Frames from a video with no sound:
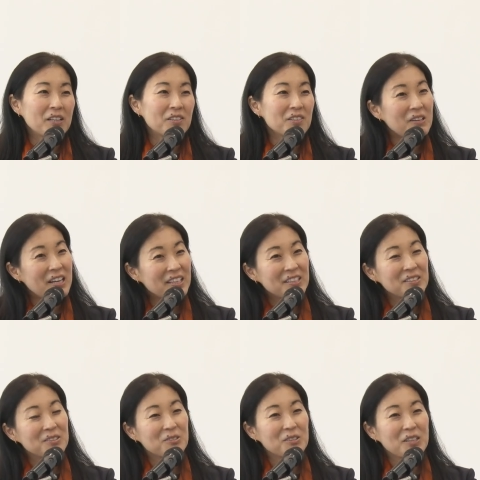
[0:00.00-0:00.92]
And so I
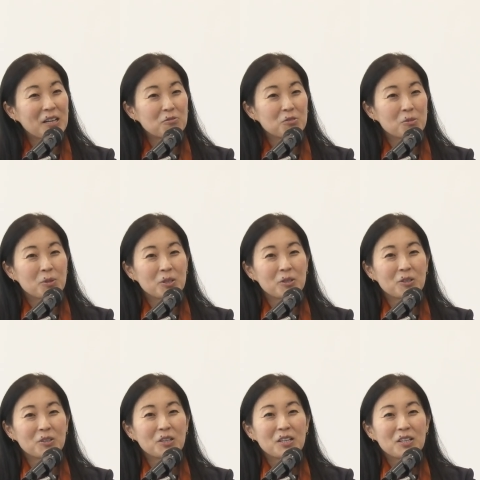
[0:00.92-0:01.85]
can learn that from
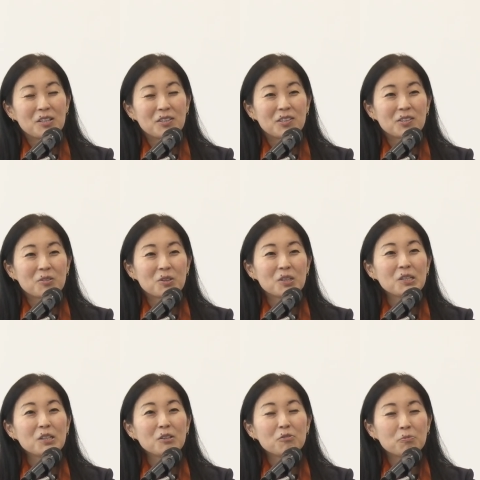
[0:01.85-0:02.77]
her. So
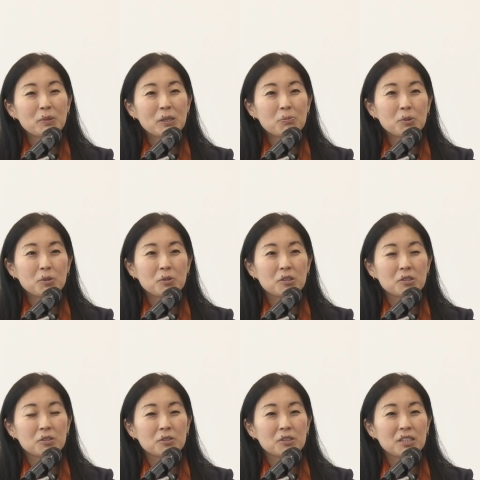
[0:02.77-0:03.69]
think of people who
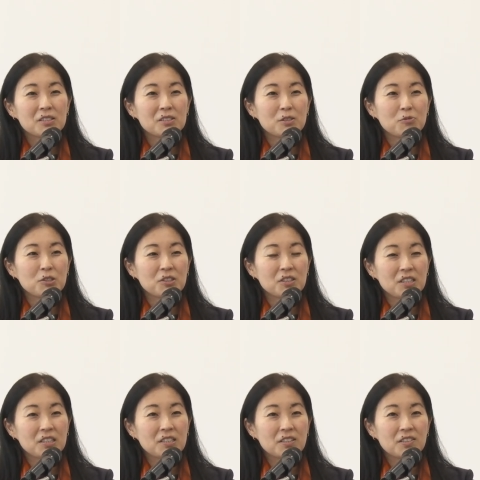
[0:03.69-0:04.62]
are good at different
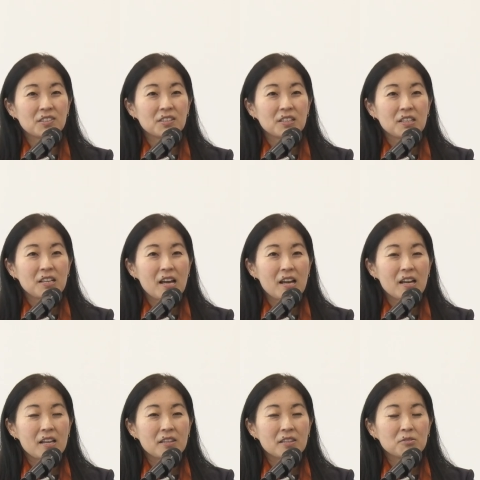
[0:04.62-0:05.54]
things.
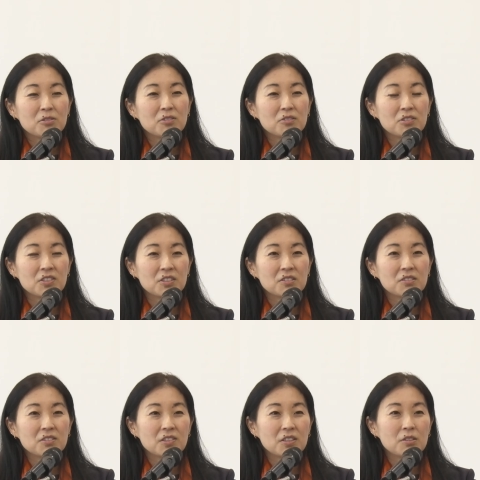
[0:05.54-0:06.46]
And those are
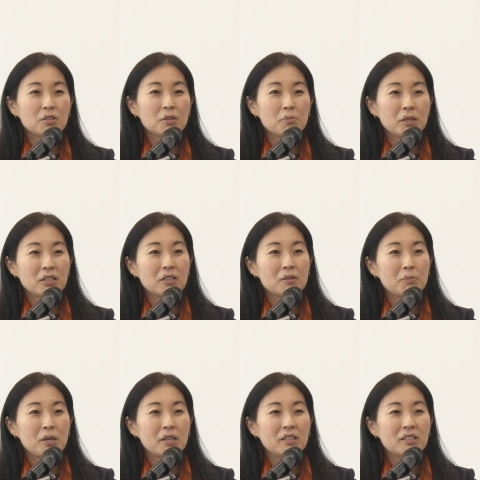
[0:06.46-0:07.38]
skills that you can pick
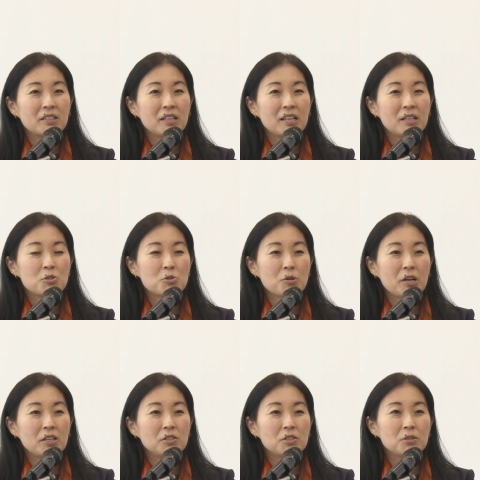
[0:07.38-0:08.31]
up on and
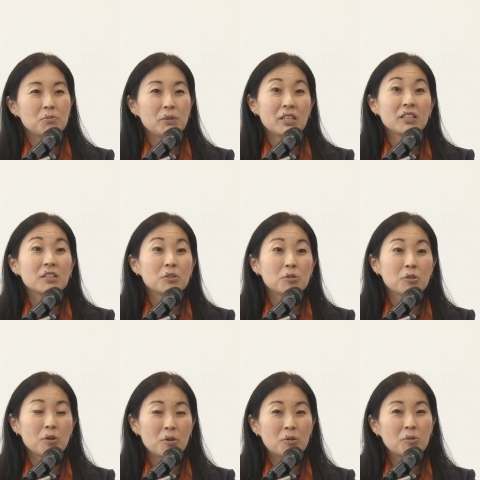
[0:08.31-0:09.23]
try to make it
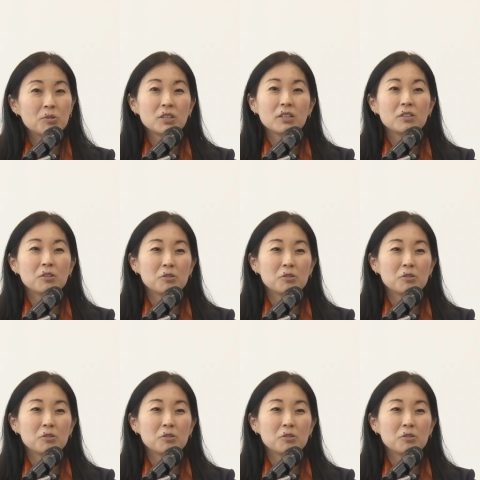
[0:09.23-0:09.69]
your own.